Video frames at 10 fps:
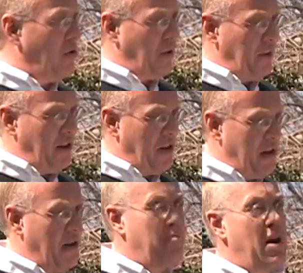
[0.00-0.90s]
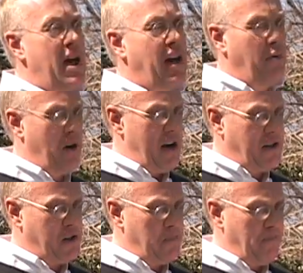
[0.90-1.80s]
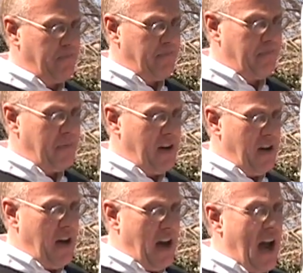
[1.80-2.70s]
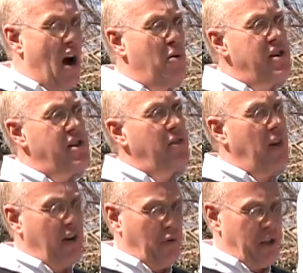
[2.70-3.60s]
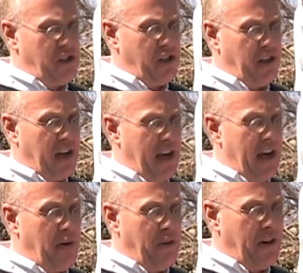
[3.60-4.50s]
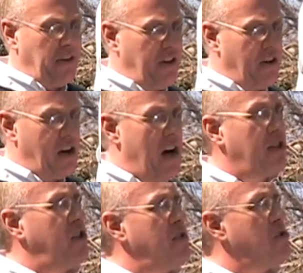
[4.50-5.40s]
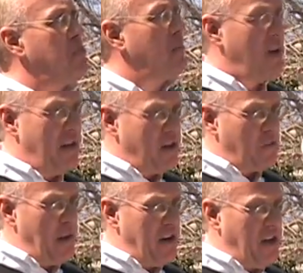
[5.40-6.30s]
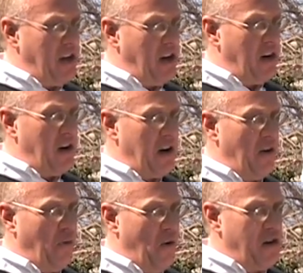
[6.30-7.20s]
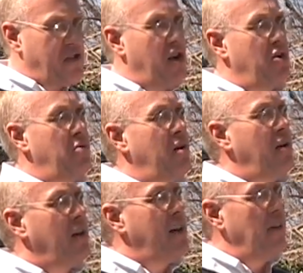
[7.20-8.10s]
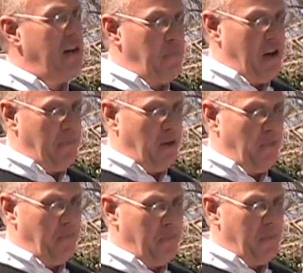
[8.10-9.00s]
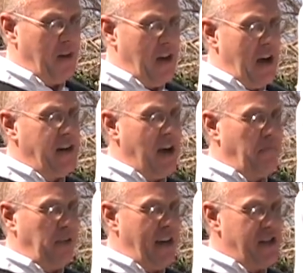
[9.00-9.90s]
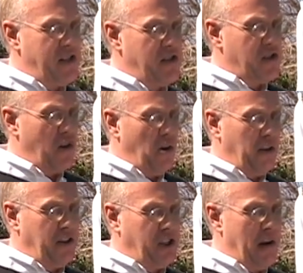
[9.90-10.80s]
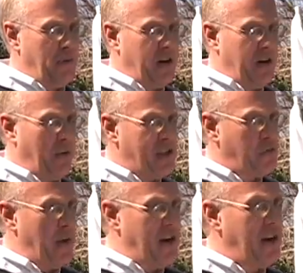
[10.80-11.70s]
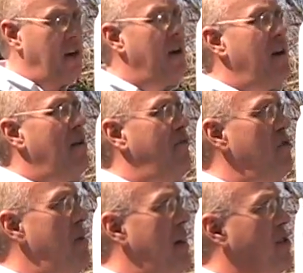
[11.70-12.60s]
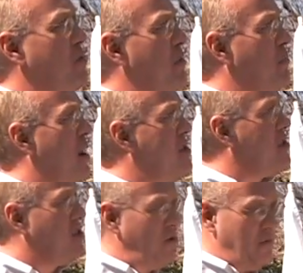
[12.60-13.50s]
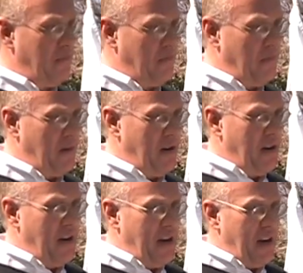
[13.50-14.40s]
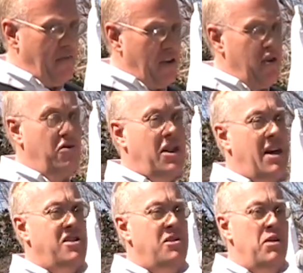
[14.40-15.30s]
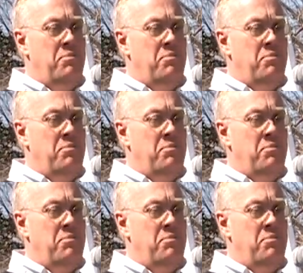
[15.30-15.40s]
clearing, Mahady writes. How is it that a Christian can, with a clear conscience, spend a year in a war zone, killing people, and yet place his soul in jeopardy by spending a few minutes with a prostitute? If the New Testament